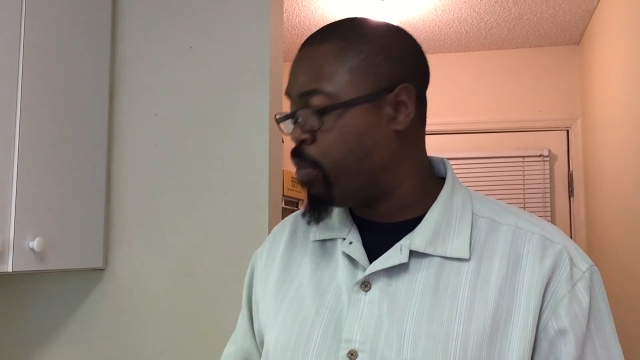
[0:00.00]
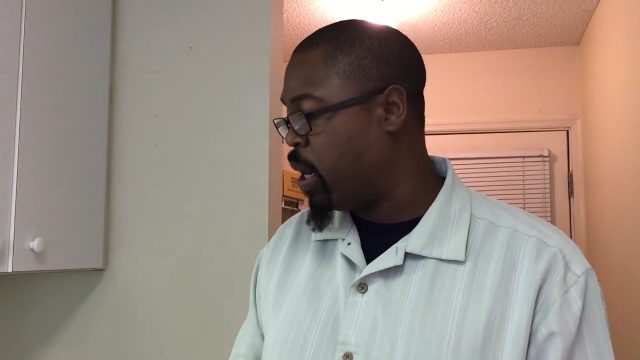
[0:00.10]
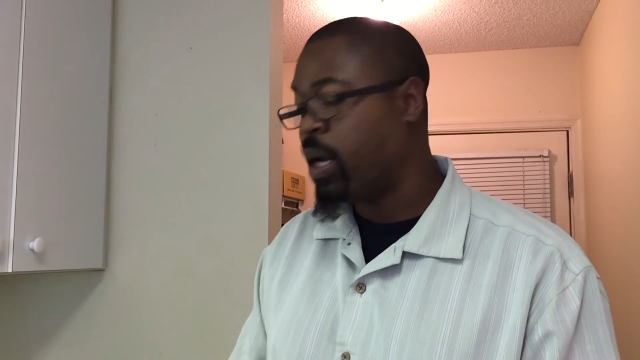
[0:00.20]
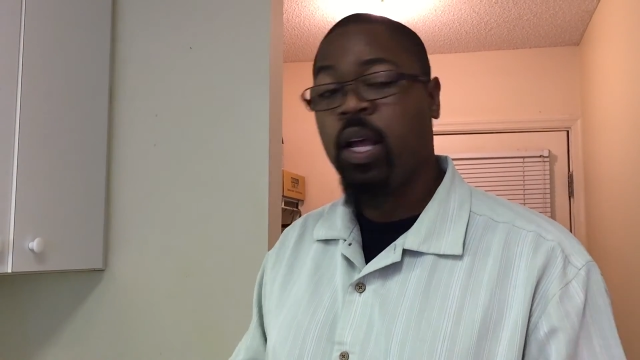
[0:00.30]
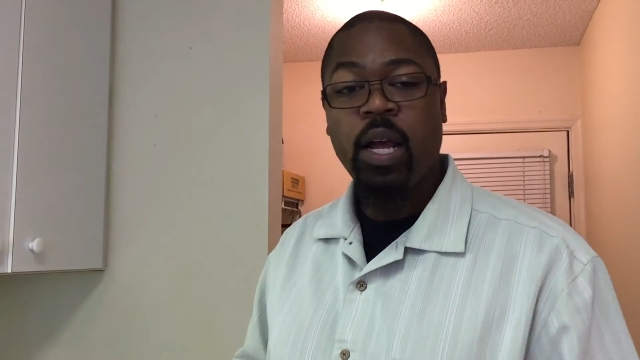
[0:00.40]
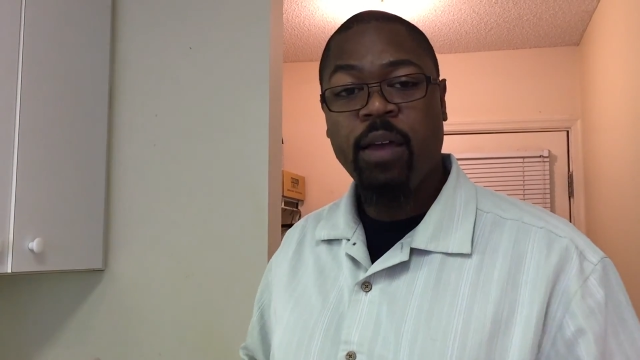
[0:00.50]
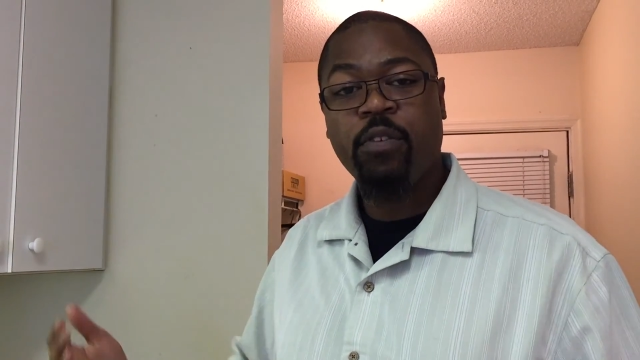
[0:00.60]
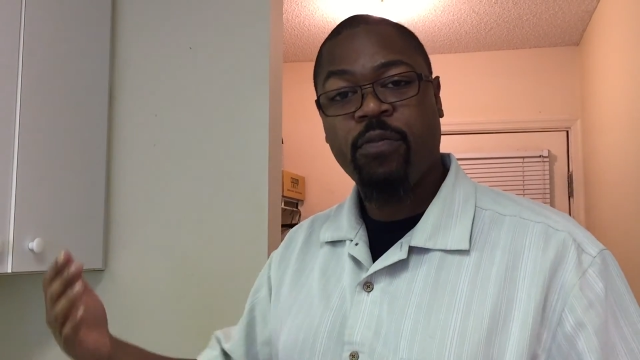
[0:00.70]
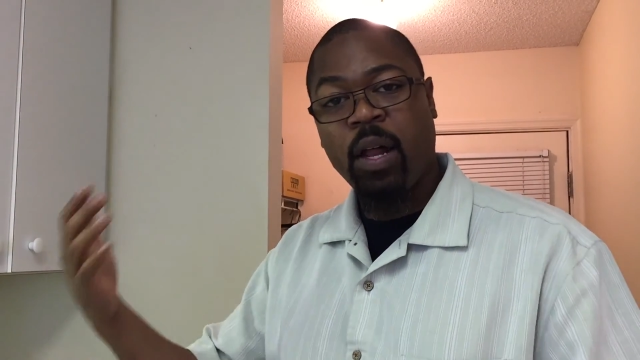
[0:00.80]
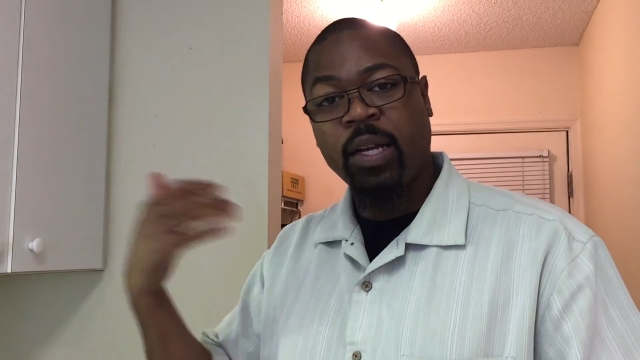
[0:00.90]
but if
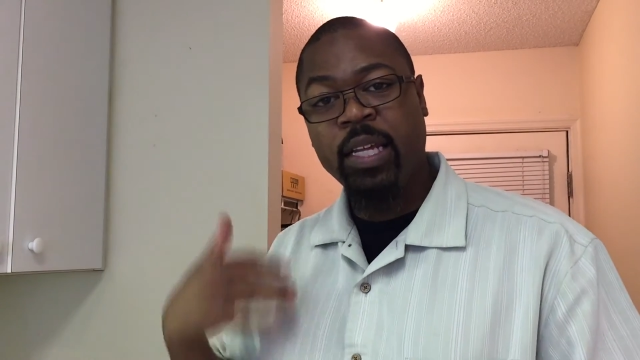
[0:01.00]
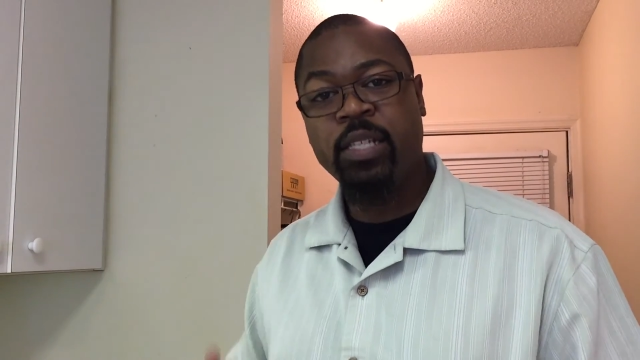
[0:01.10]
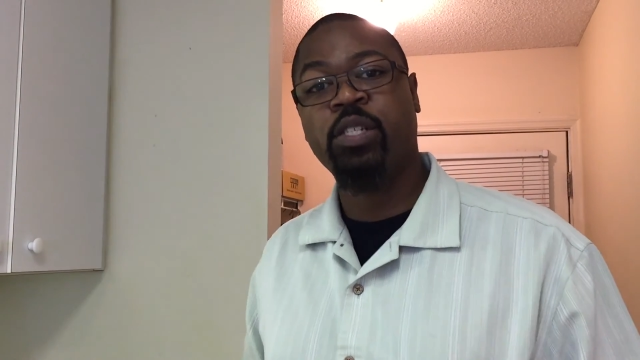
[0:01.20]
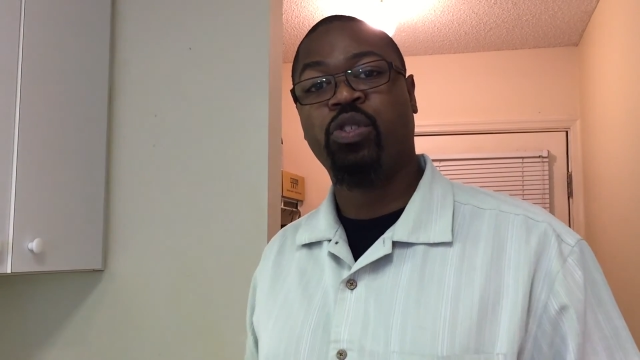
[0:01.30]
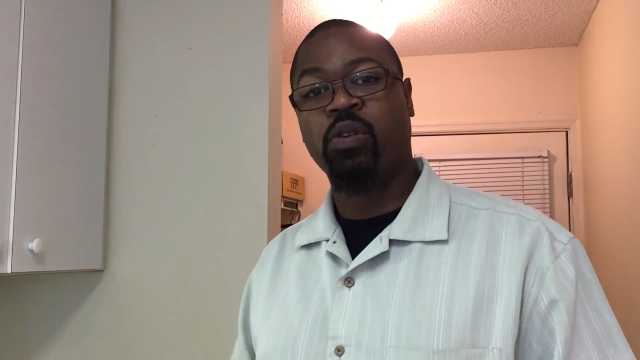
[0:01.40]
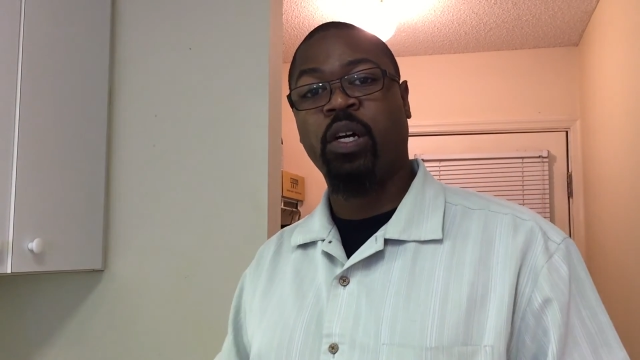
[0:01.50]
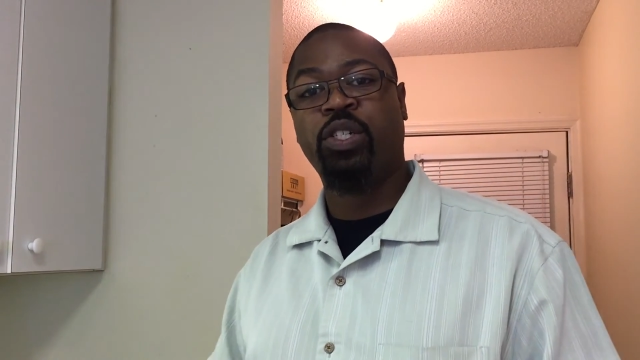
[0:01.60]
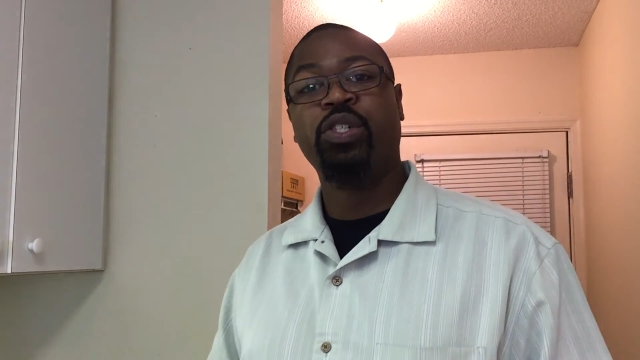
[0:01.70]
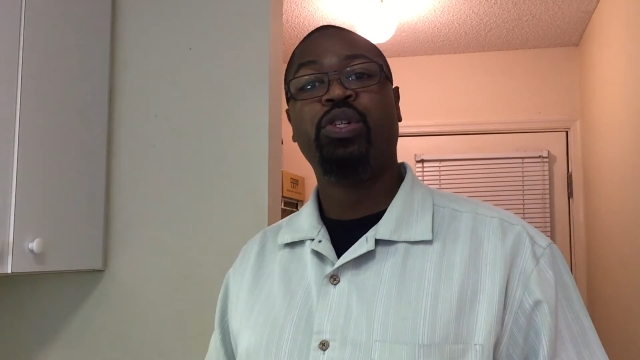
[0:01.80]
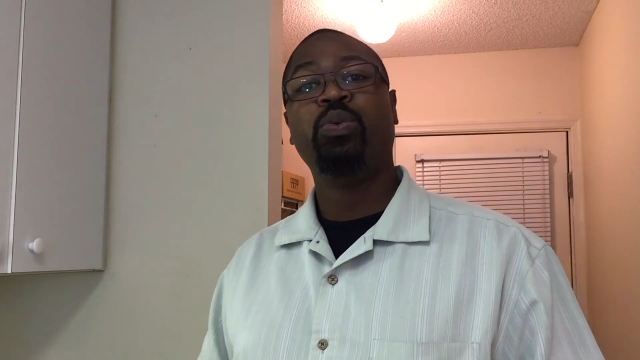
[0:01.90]
you follow these
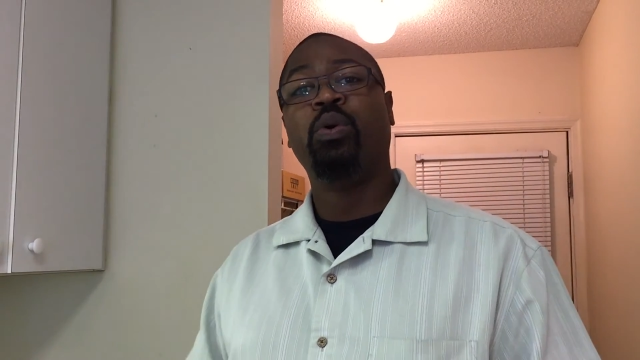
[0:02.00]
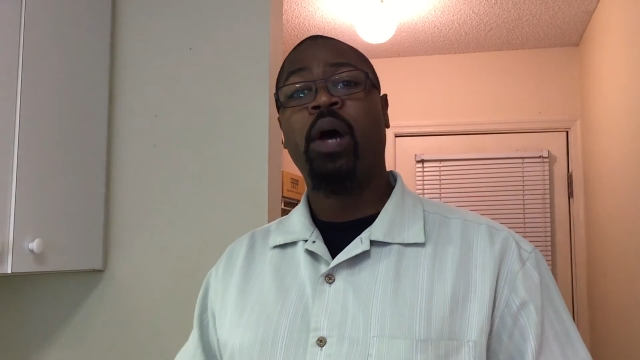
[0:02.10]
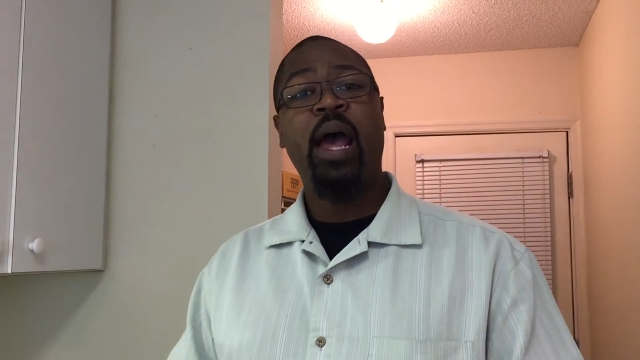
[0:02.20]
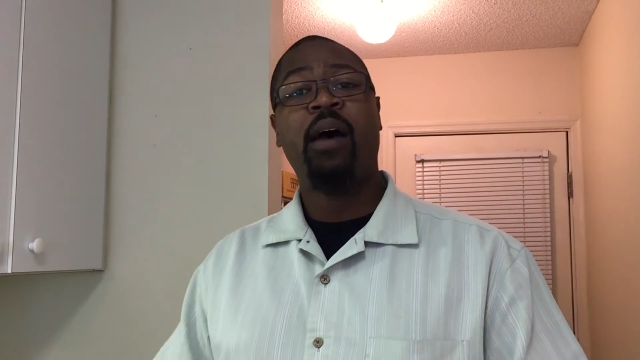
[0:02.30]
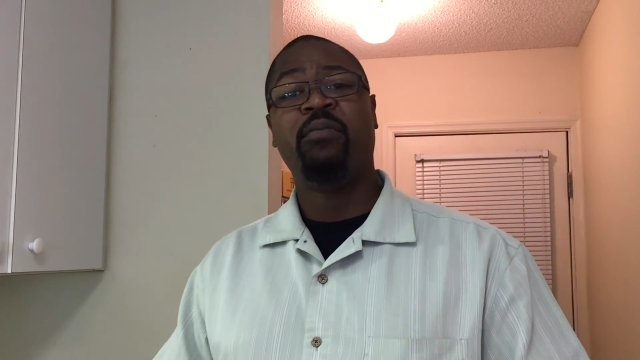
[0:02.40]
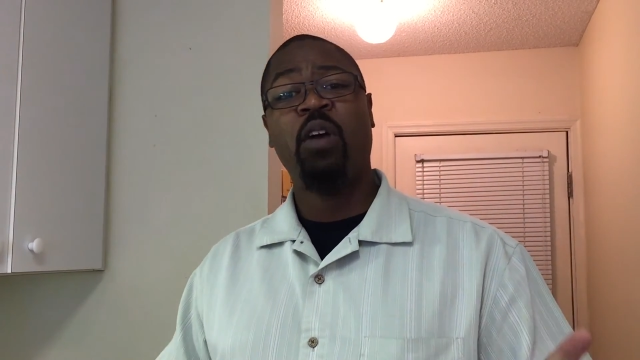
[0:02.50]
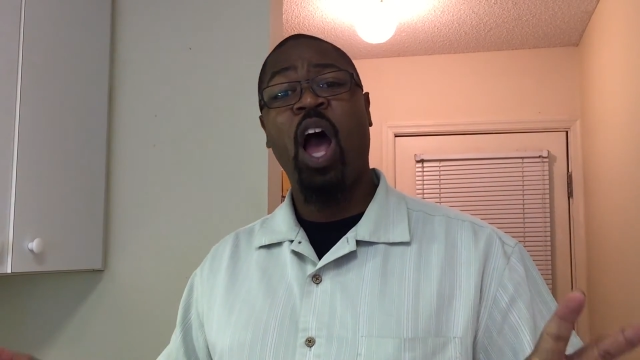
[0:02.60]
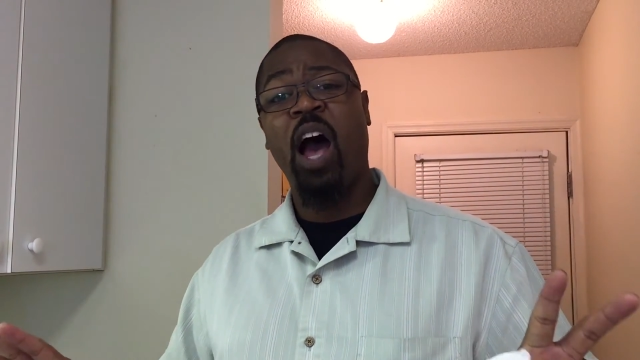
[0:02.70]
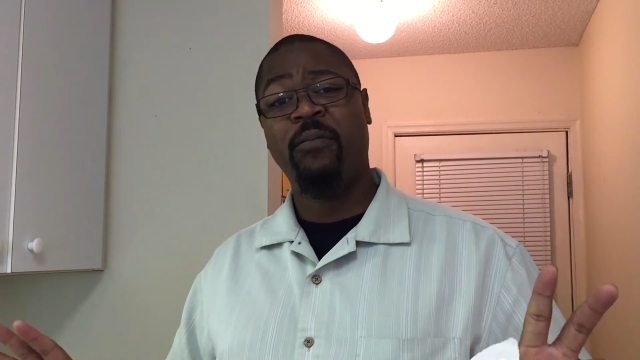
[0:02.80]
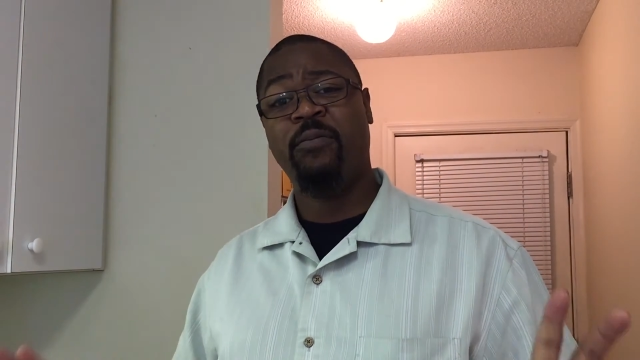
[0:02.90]
instructions, you will have
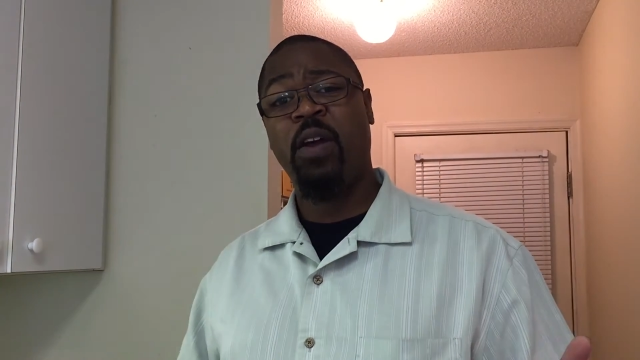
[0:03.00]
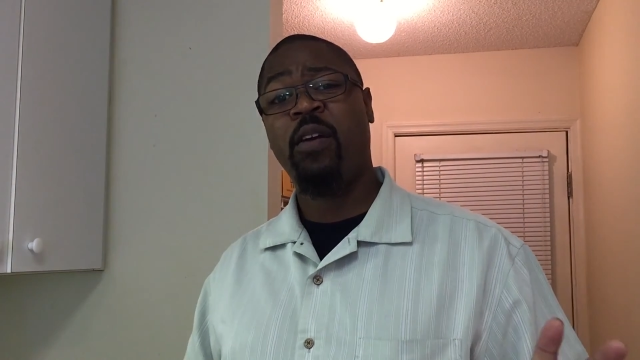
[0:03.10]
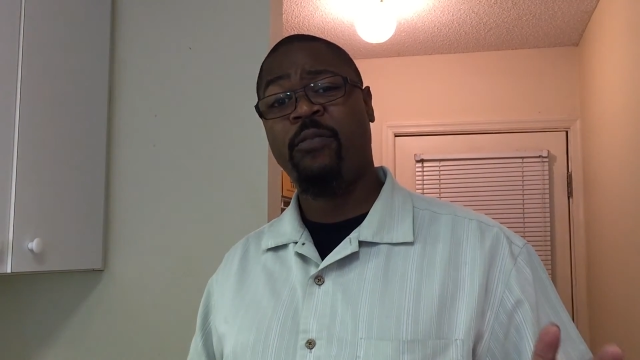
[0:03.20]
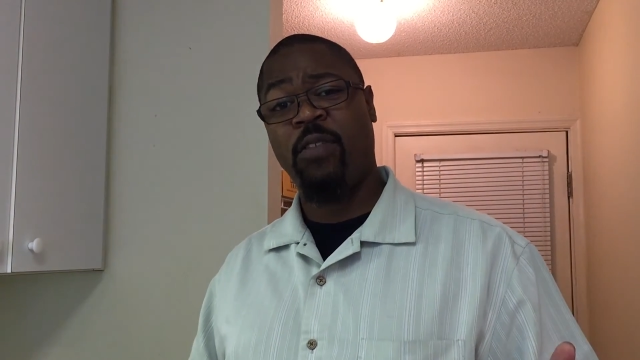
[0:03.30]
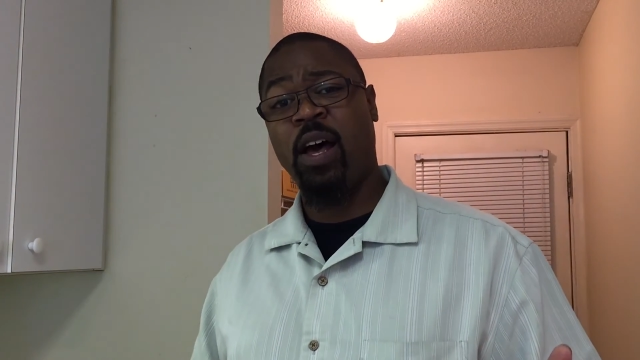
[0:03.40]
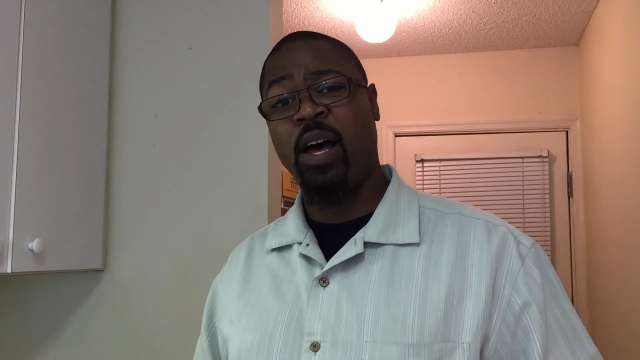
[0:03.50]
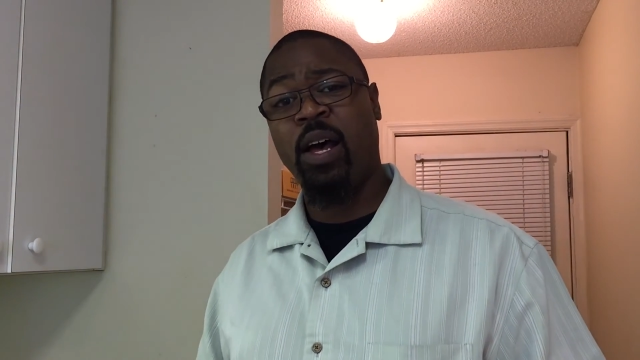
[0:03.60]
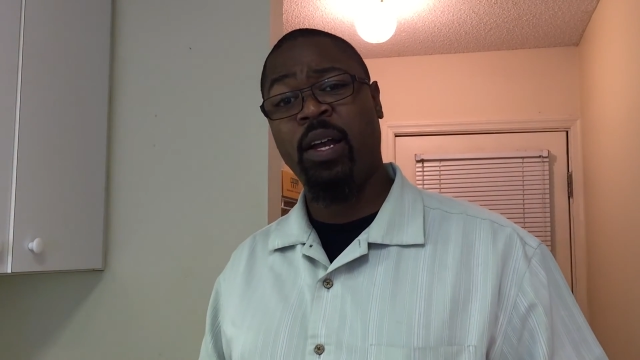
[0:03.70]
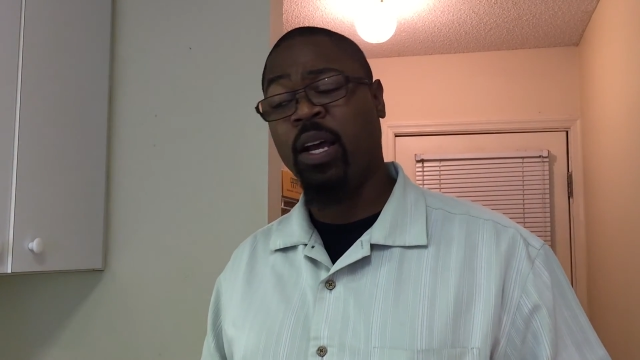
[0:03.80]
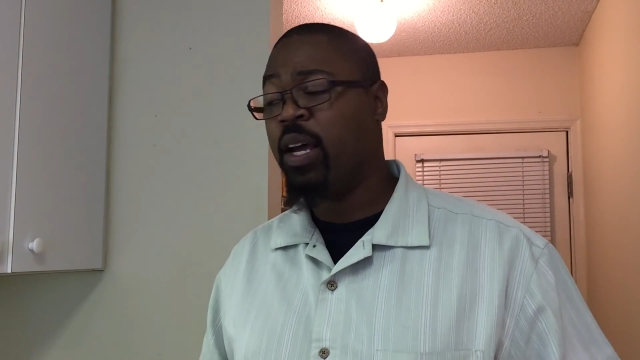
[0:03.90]
a very
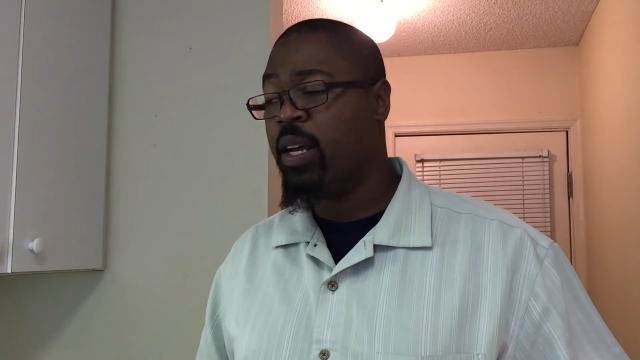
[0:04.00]
fine